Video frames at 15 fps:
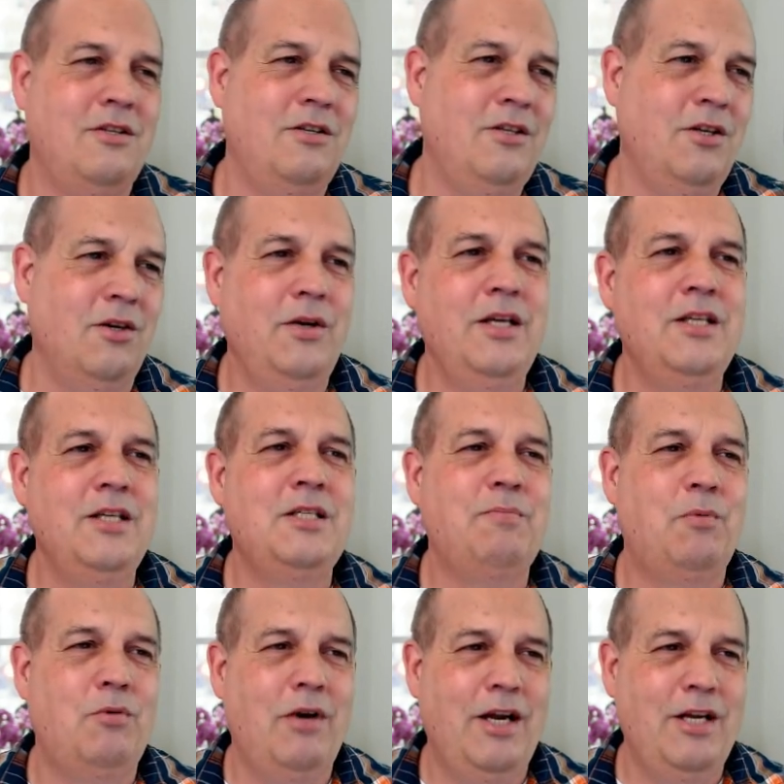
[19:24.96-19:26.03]

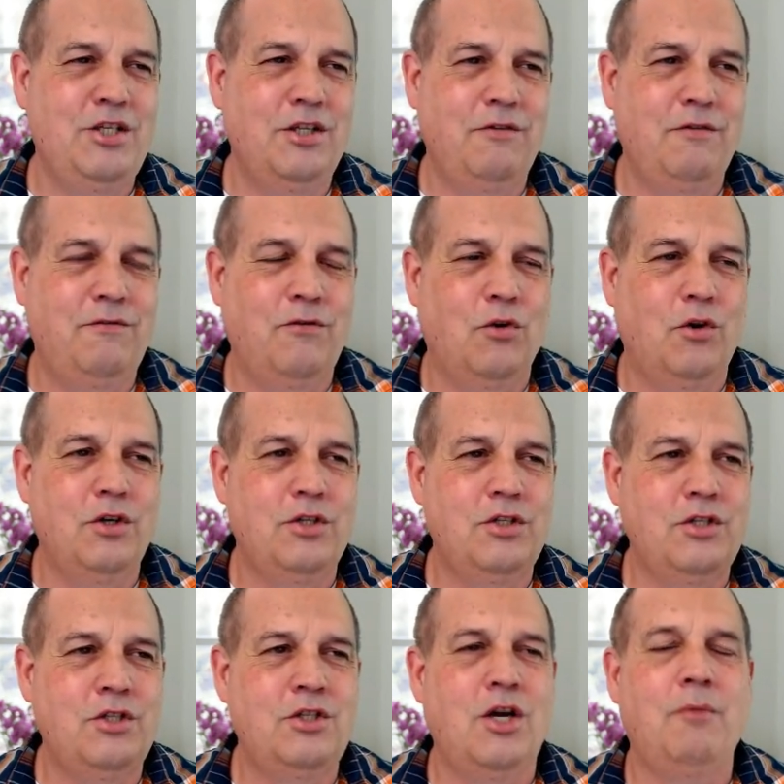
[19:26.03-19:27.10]
inspiration for
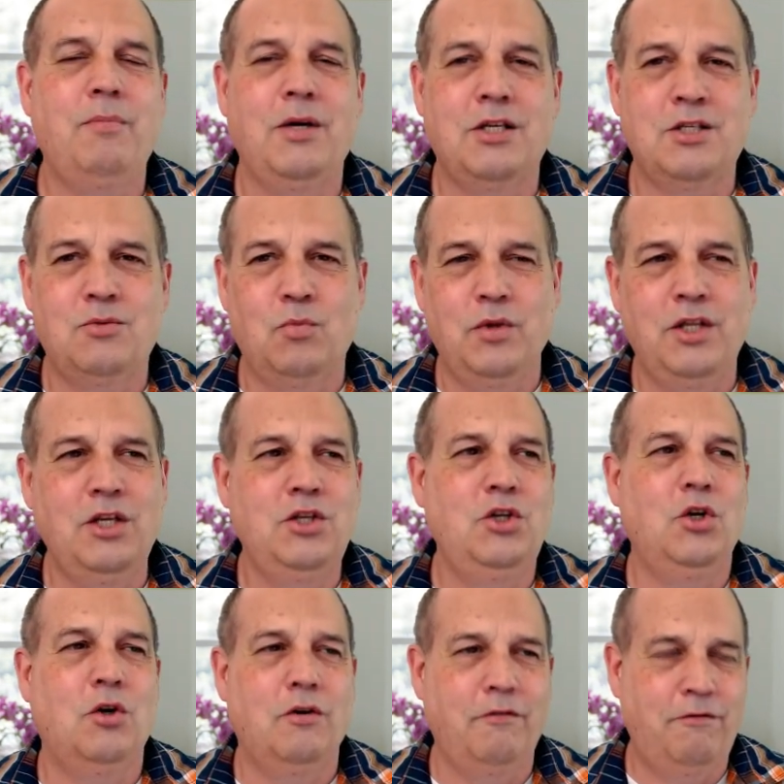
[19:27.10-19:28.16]
topics within
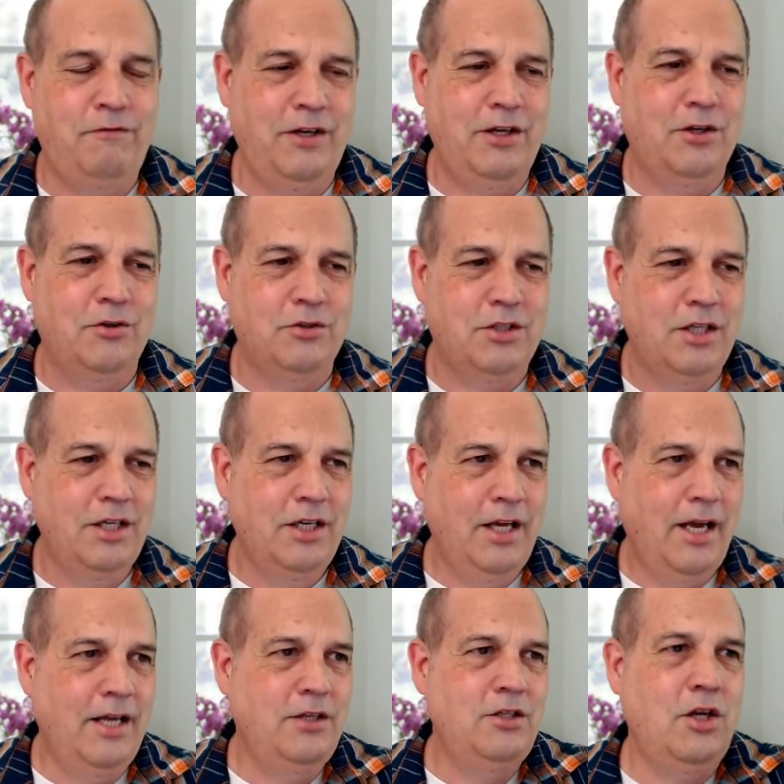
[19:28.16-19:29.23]
your field.
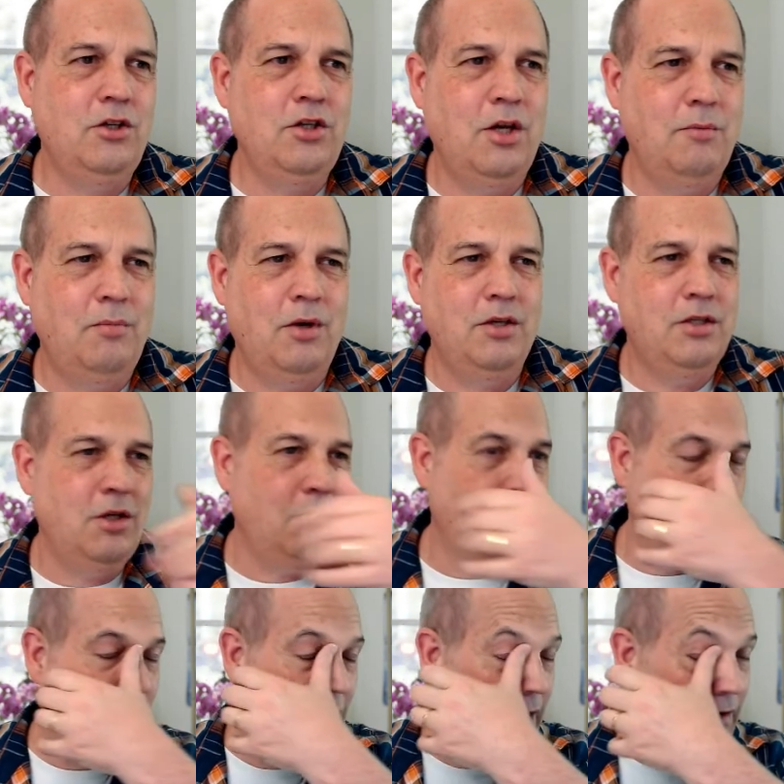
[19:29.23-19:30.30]
And don't
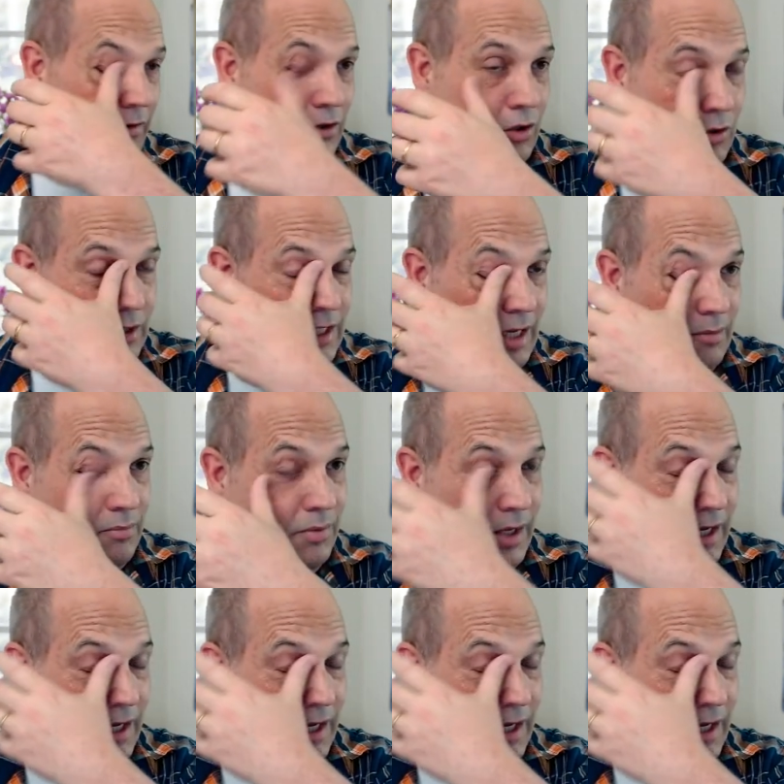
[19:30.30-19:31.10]
worry, I haven't looked up